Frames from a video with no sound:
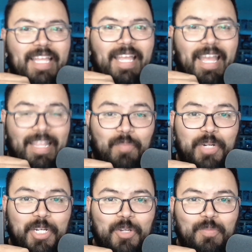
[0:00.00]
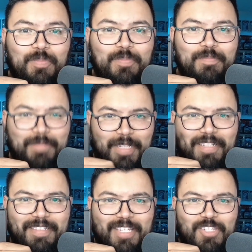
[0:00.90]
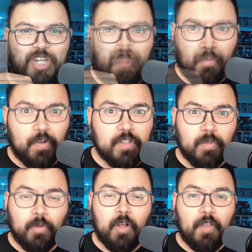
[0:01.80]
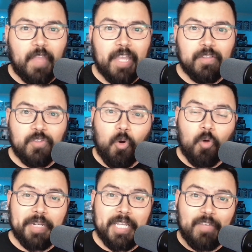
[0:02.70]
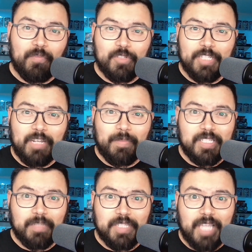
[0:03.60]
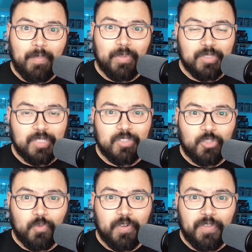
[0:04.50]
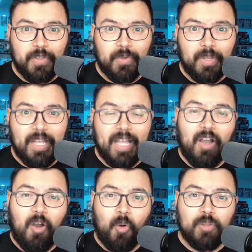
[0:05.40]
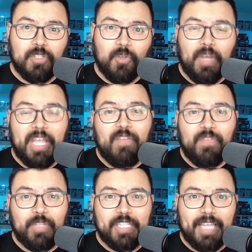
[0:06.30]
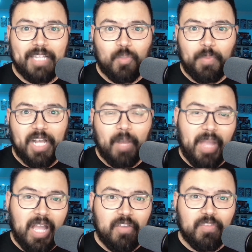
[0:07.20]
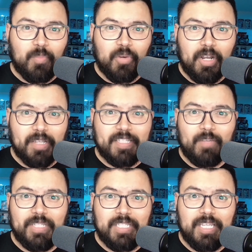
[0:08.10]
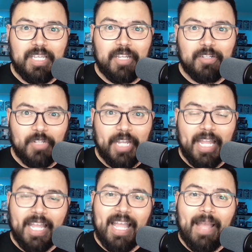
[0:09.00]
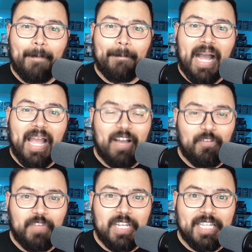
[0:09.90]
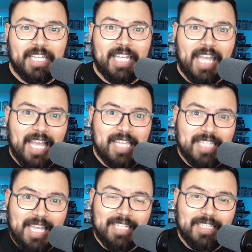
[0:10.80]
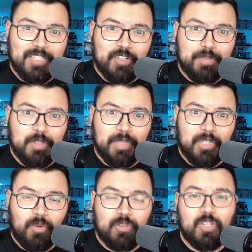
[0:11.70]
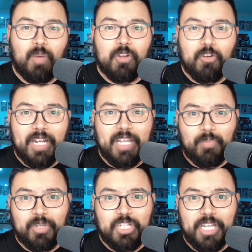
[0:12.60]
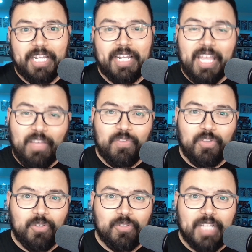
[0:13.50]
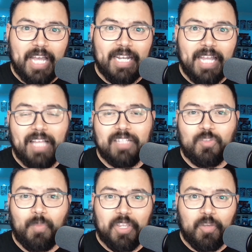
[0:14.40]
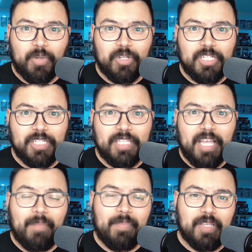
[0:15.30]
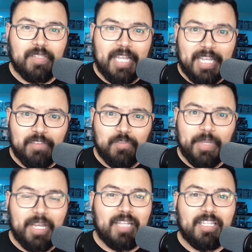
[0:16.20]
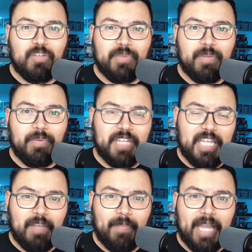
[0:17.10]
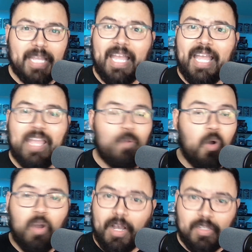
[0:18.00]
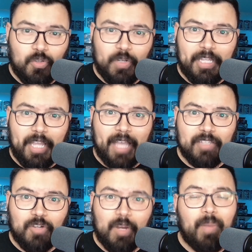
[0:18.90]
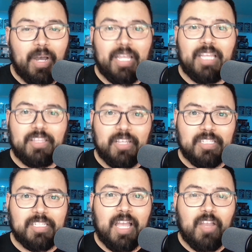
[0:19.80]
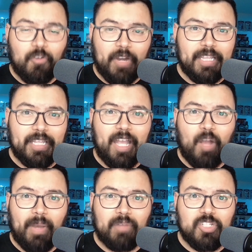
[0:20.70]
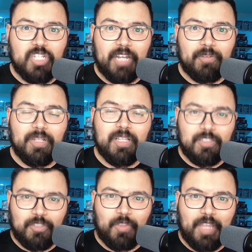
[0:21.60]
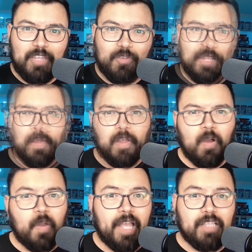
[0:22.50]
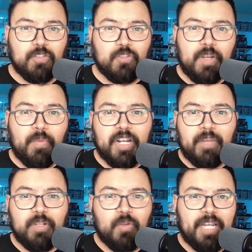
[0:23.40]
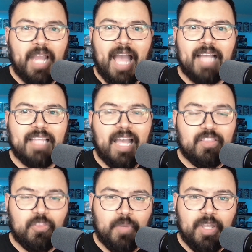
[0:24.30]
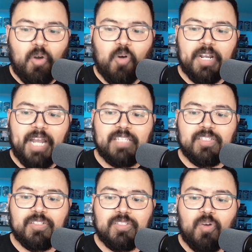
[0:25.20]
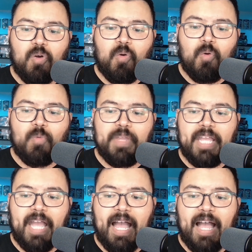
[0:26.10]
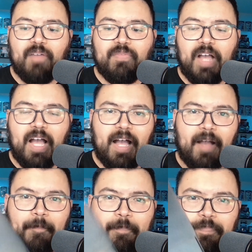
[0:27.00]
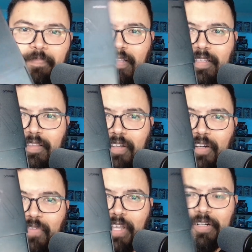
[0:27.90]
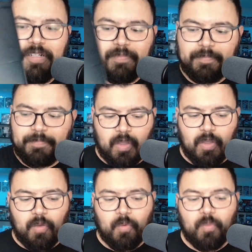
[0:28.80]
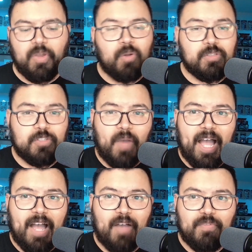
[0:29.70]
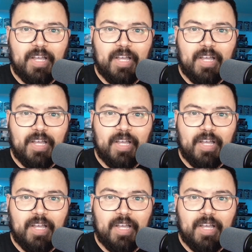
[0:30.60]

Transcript: and they're pretty dope. Let's check them out. First of all, thank you to Orbitkey for sending me some samples to review. Also, if you decide to pick up any of the products that we see here today, my affiliate link is in the description below. So I would greatly appreciate it if you use that to make your purchase, because that gives me a little bit of a kickback. It won't cost you anything extra, but it does greatly help out the channel. So thank you in advance. Okay, so today we're going to be looking at 3 organizers. So we have the Darth Vader. We also have